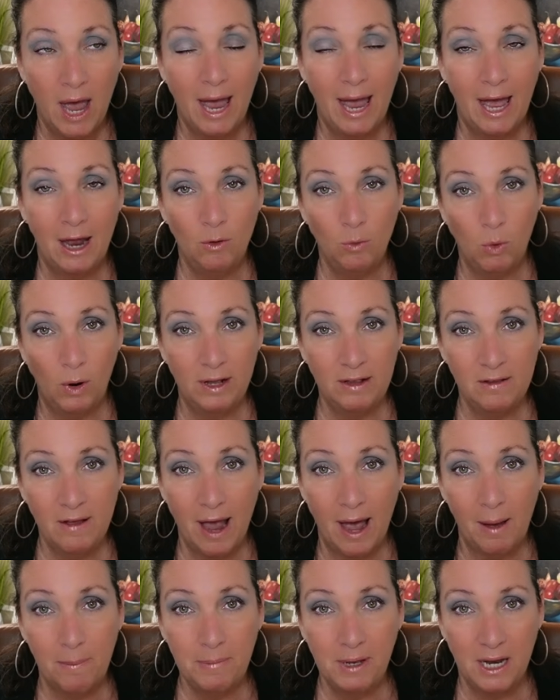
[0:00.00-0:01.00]
And what's
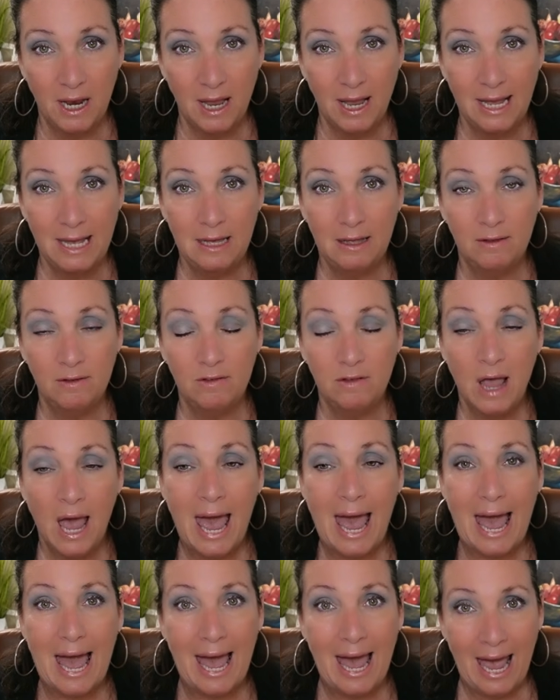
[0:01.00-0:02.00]
happening is,
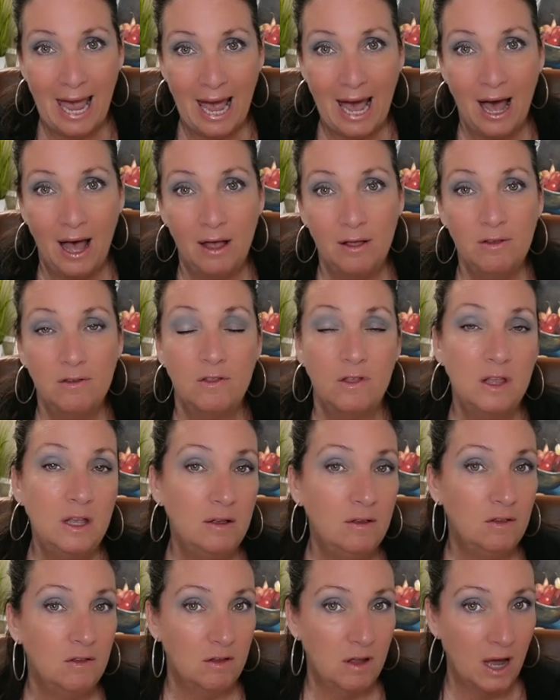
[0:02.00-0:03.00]
as
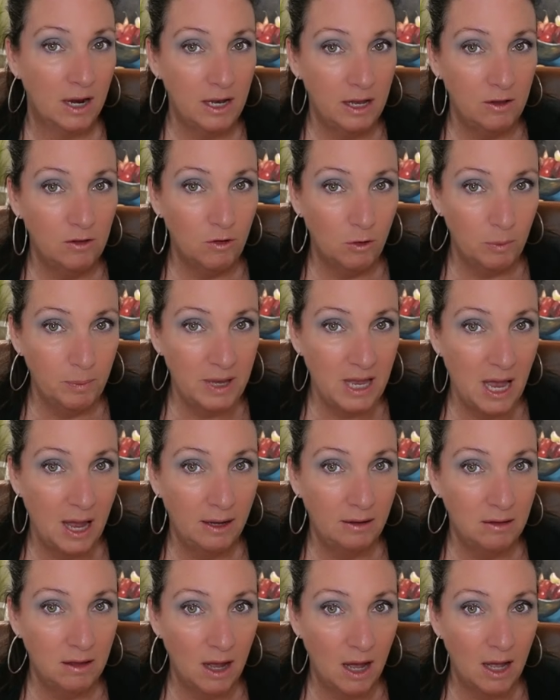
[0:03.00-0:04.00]
these studies are
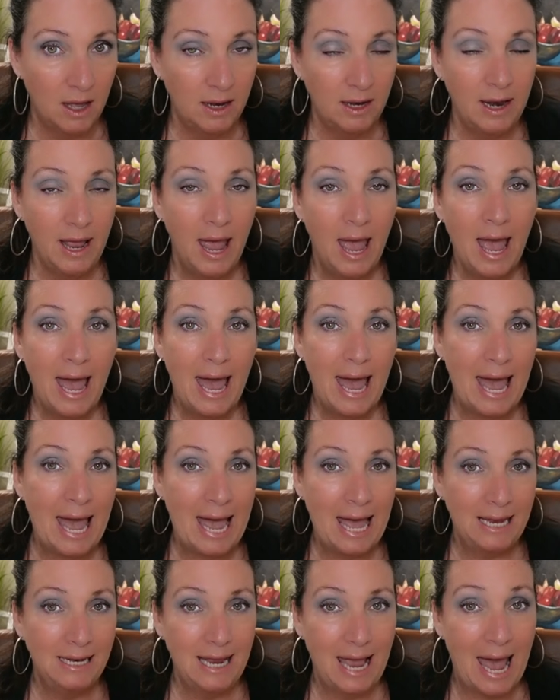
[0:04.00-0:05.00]
being done
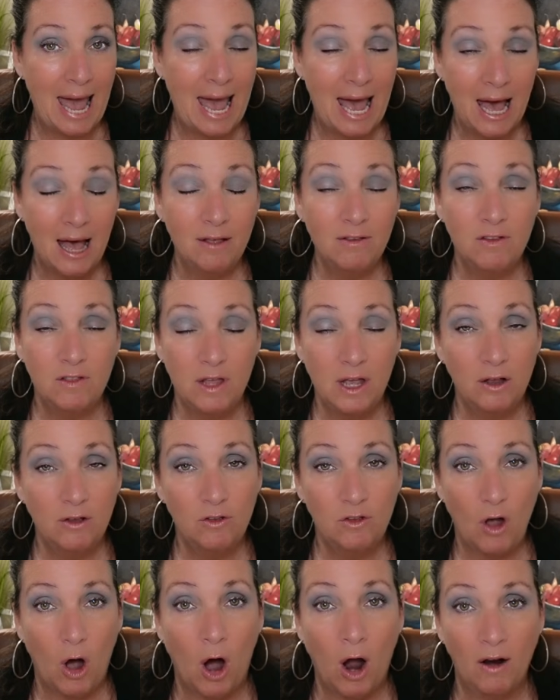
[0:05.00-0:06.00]
and as
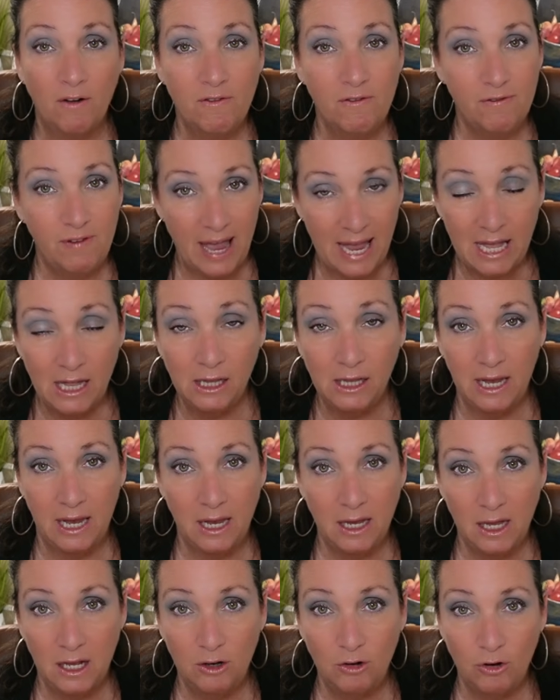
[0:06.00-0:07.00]
things are
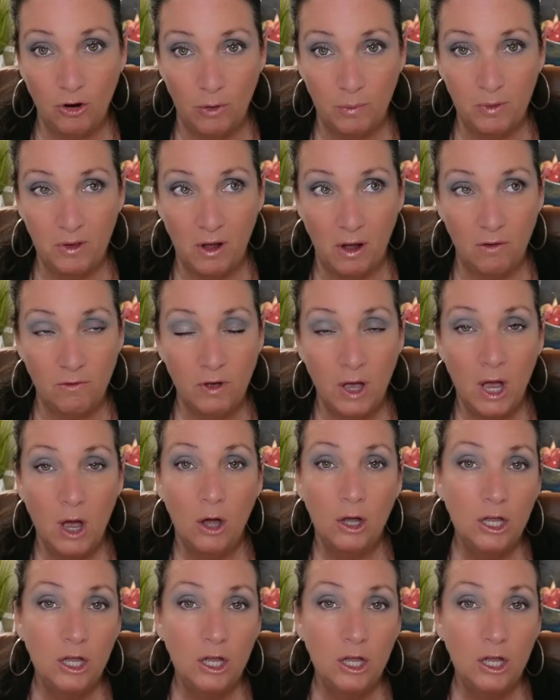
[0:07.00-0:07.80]
failing in terms of,